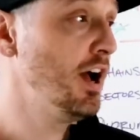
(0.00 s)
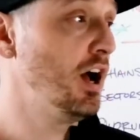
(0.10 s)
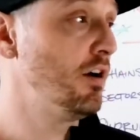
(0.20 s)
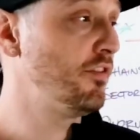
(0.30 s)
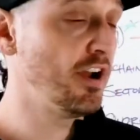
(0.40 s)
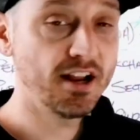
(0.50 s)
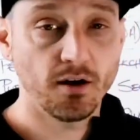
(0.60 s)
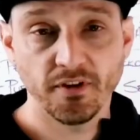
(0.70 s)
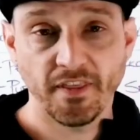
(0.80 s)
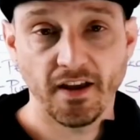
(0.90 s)
find
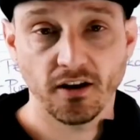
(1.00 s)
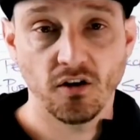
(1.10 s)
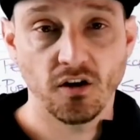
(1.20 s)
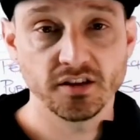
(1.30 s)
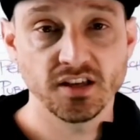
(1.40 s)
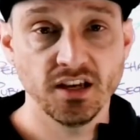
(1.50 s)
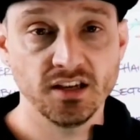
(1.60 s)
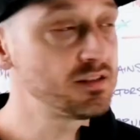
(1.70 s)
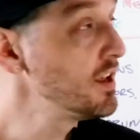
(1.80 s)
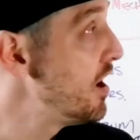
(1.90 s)
out what that cause
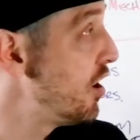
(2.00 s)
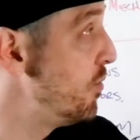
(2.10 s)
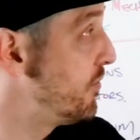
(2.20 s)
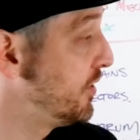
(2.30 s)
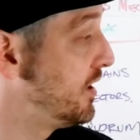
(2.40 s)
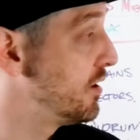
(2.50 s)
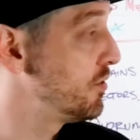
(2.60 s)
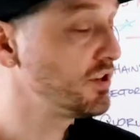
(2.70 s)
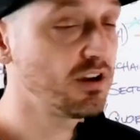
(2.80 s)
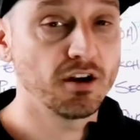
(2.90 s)
is. Hopefully here
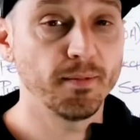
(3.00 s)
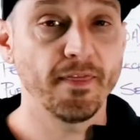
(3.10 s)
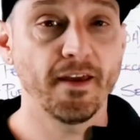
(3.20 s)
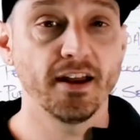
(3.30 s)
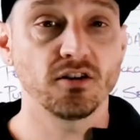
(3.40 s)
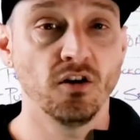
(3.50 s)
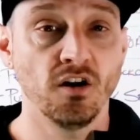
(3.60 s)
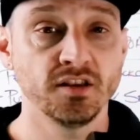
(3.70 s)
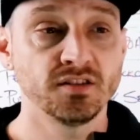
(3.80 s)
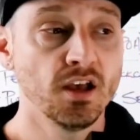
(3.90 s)
we're talking about that
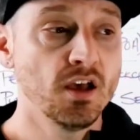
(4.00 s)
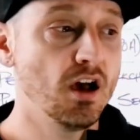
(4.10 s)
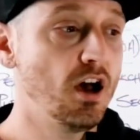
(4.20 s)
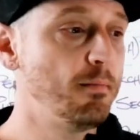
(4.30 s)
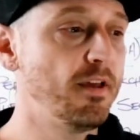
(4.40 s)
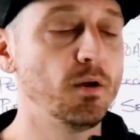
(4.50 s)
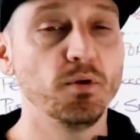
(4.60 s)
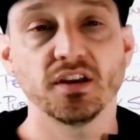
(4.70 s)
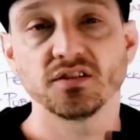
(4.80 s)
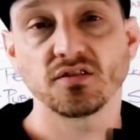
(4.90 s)
cause, and then
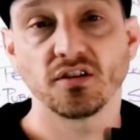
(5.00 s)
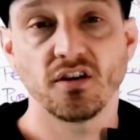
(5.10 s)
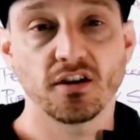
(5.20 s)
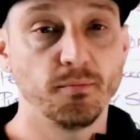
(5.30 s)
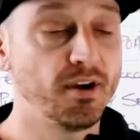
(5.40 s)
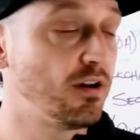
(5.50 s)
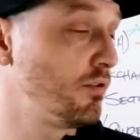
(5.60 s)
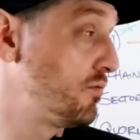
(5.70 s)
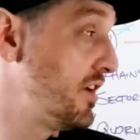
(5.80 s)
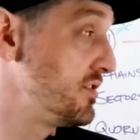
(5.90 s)
we can start talking
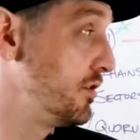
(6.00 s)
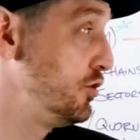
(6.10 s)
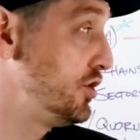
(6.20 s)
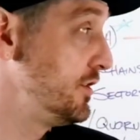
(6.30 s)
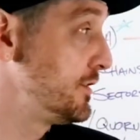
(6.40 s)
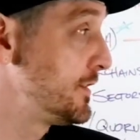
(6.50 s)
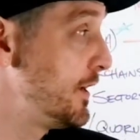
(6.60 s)
about resolutions.